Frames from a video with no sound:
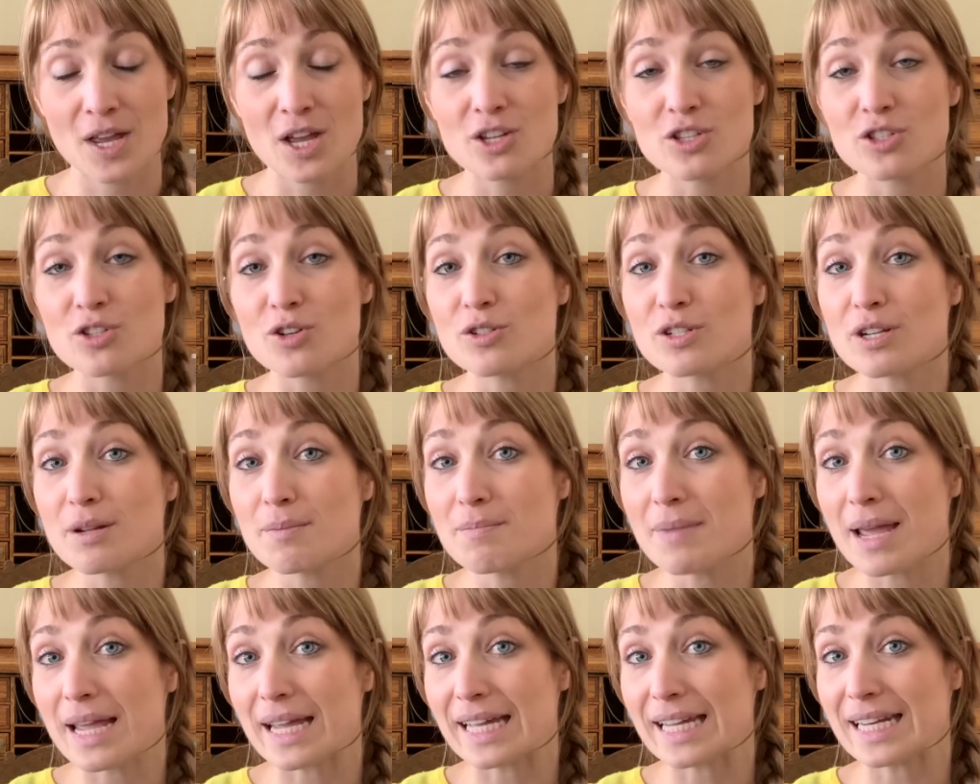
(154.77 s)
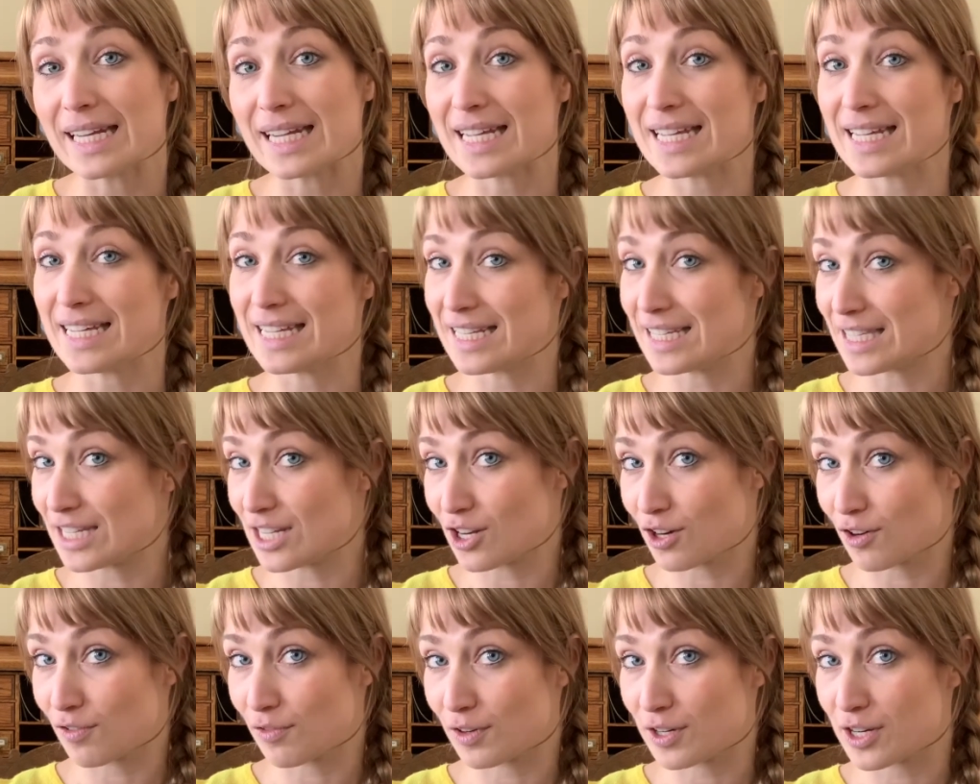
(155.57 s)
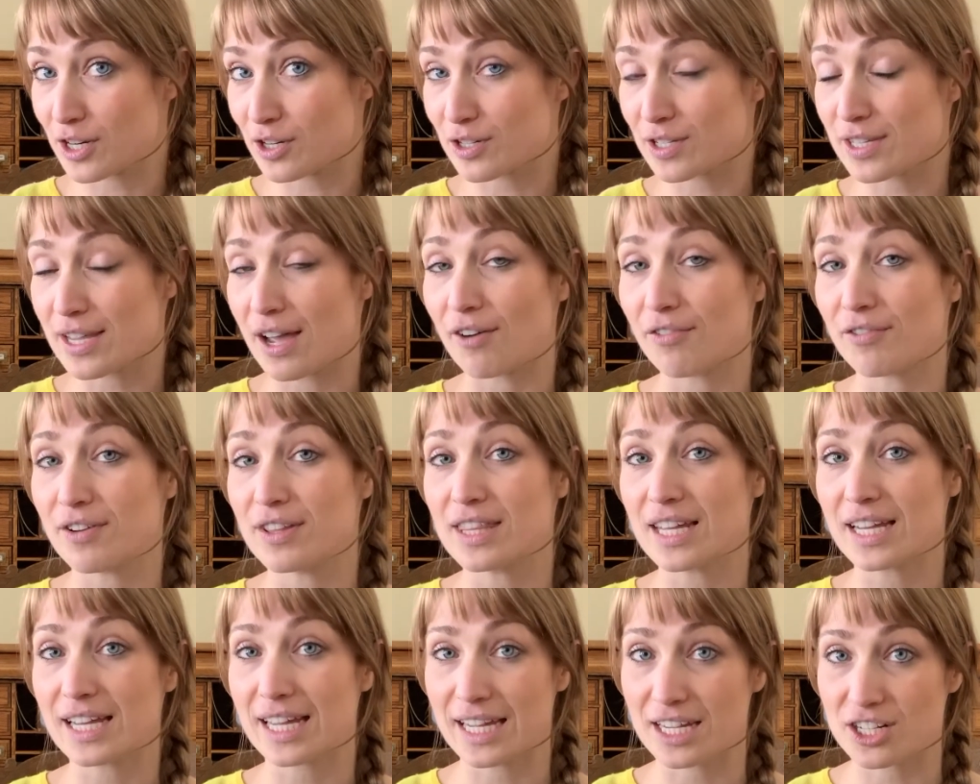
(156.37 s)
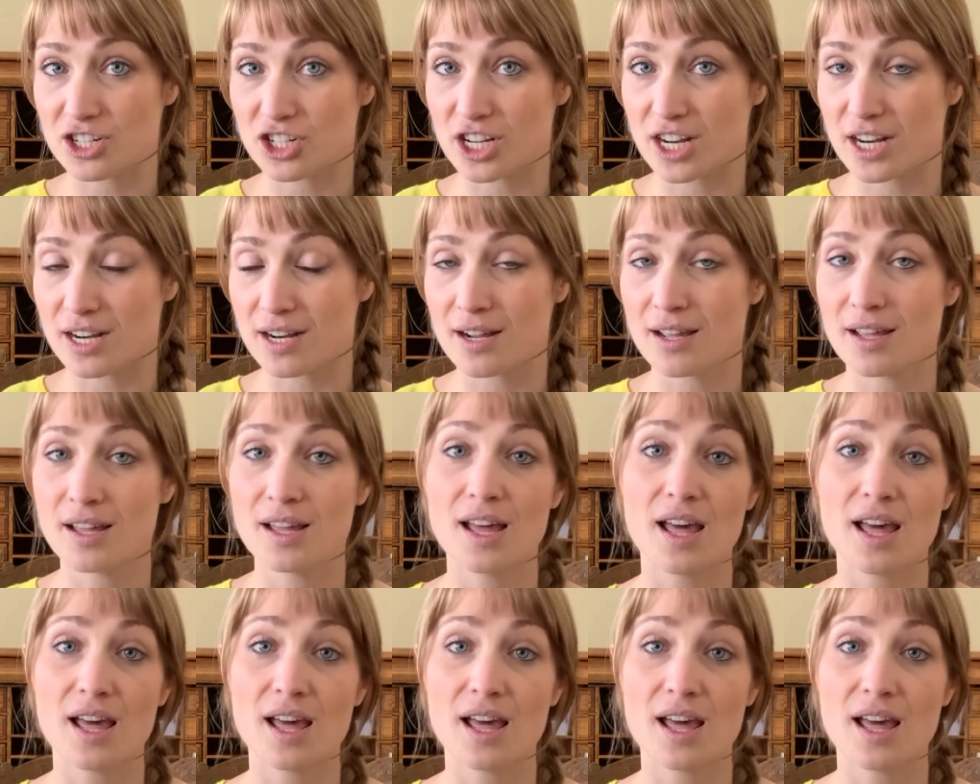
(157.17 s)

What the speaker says: So to make it easier for yourself in the kitchen,